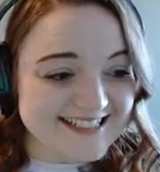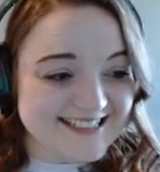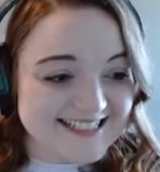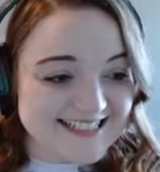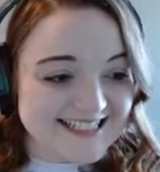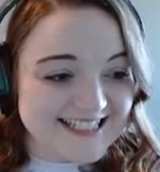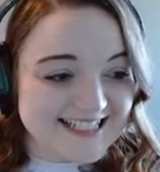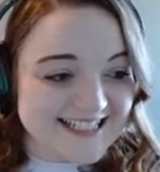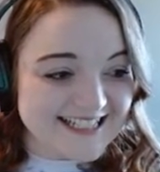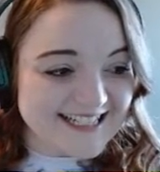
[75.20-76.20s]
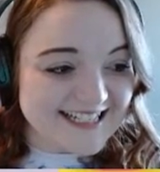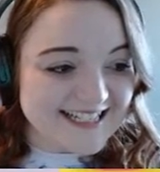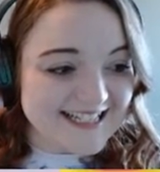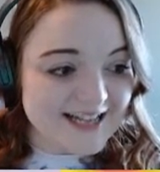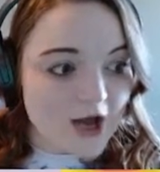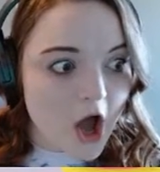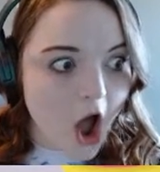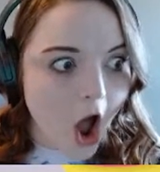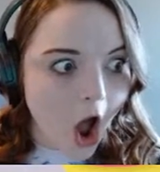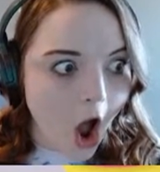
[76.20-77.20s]

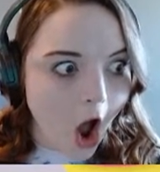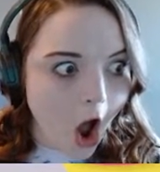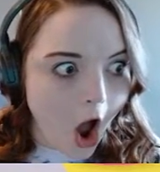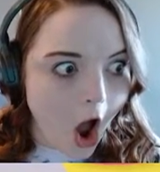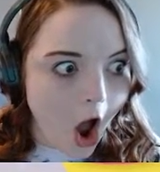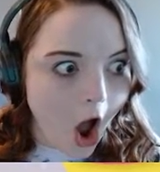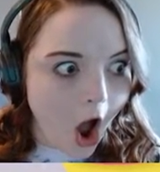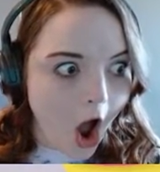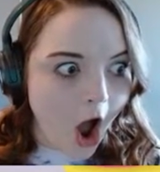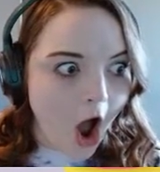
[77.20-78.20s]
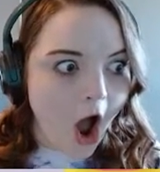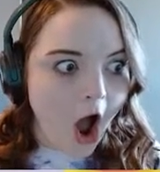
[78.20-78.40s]
Nobody speaks.